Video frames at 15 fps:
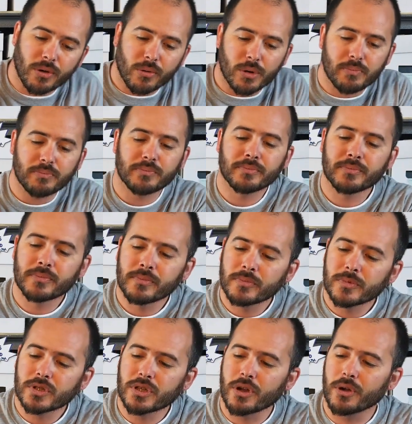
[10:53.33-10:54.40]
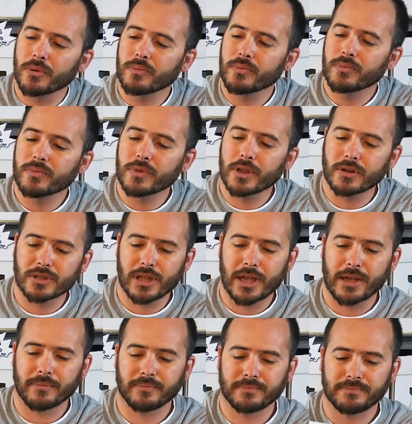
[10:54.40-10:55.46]
Whoop. So, there's
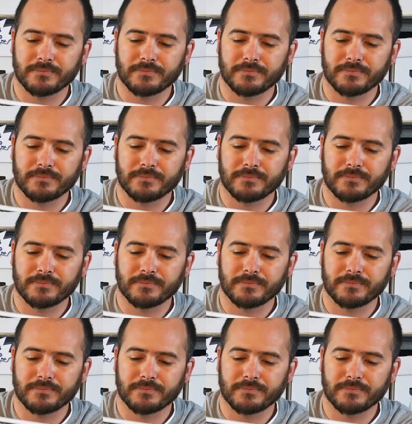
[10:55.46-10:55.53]
that.